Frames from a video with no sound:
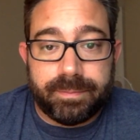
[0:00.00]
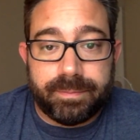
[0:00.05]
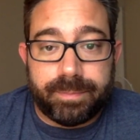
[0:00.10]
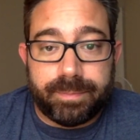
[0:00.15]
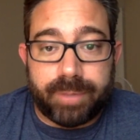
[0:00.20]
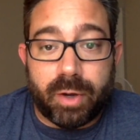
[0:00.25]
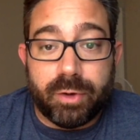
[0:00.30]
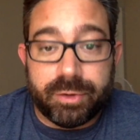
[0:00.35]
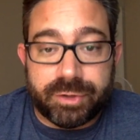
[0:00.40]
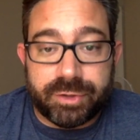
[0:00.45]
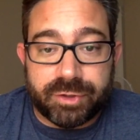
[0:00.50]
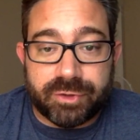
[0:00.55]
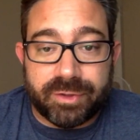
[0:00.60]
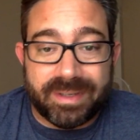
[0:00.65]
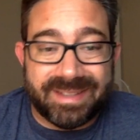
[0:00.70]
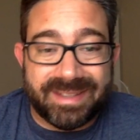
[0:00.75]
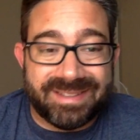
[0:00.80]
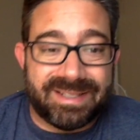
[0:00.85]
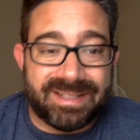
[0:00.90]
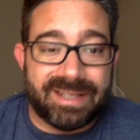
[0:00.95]
post
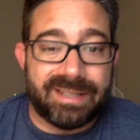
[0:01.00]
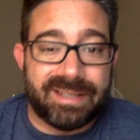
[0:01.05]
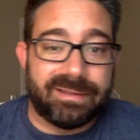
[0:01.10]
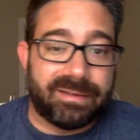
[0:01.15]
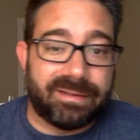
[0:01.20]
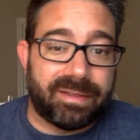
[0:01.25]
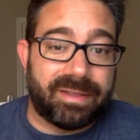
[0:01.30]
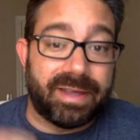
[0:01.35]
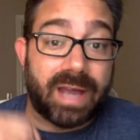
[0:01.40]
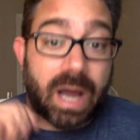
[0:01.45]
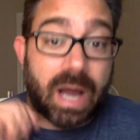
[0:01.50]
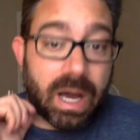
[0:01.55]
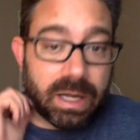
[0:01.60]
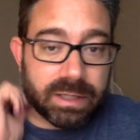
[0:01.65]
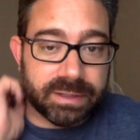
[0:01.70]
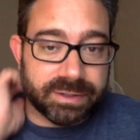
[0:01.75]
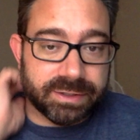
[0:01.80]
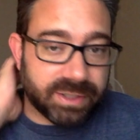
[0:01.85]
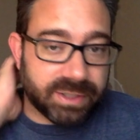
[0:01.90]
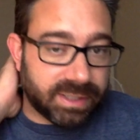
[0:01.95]
Tridentine
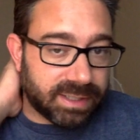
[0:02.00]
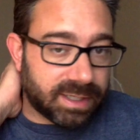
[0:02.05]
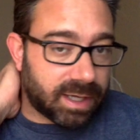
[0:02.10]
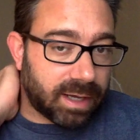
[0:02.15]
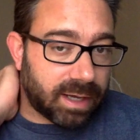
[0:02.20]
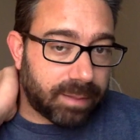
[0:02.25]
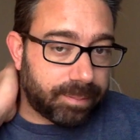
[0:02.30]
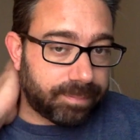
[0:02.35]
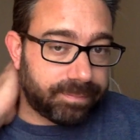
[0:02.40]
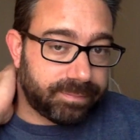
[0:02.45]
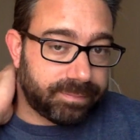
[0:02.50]
theology, not